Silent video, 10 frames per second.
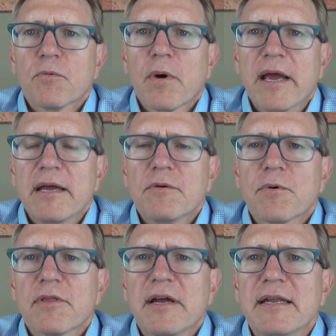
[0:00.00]
rain
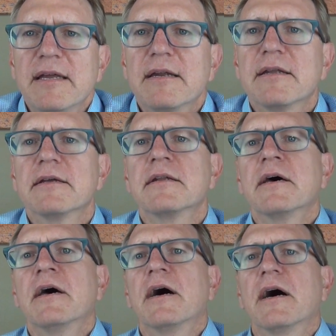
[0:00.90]
where they needed it.
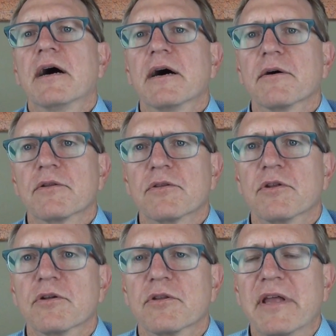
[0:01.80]

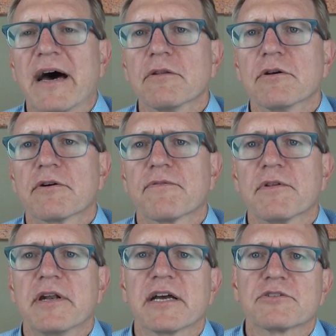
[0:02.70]
The outlook for
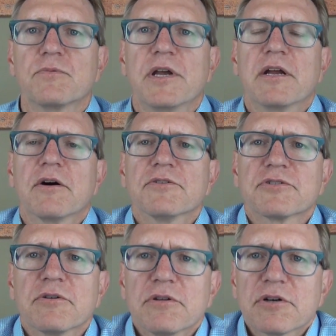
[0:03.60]
the next week
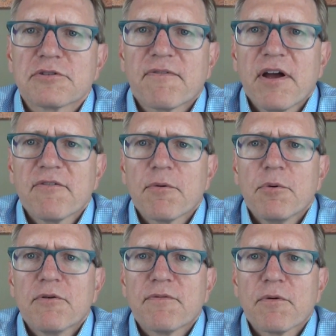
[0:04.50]
also looks
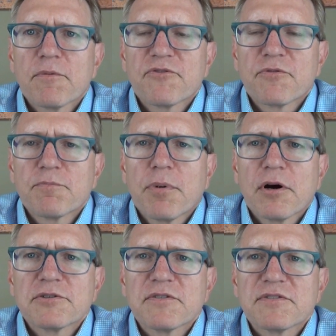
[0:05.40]
favorable for
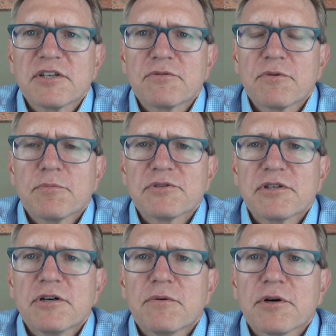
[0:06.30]
parts of central
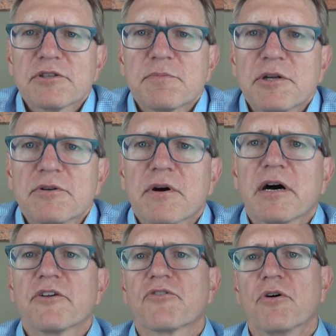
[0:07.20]
Brazil where it's been
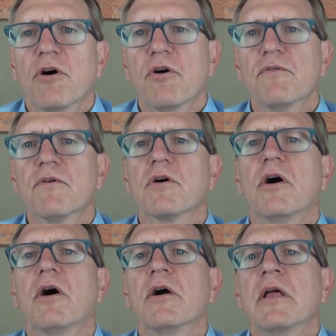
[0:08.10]
dry. So
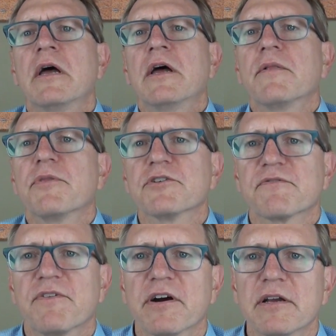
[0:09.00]
overall, there's
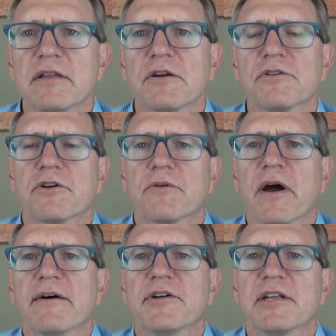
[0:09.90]
very little to
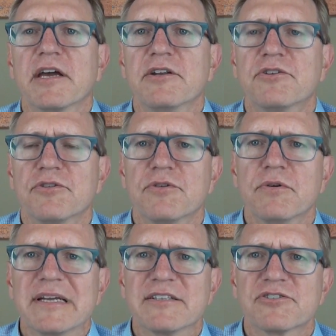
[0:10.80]
gravitate
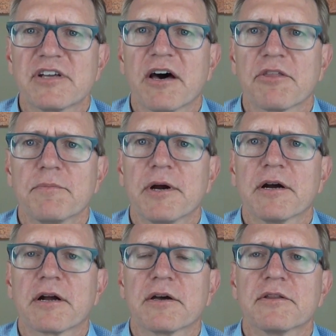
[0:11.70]
to in South
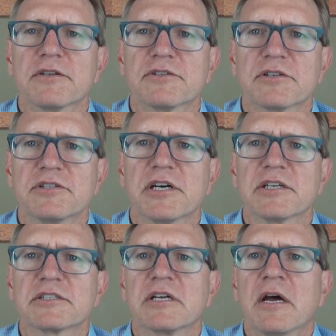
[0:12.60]
America that
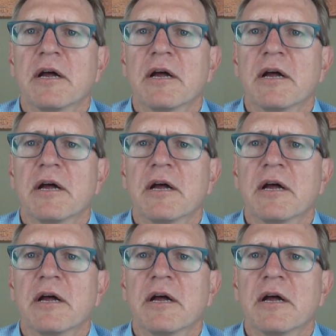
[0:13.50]
suggests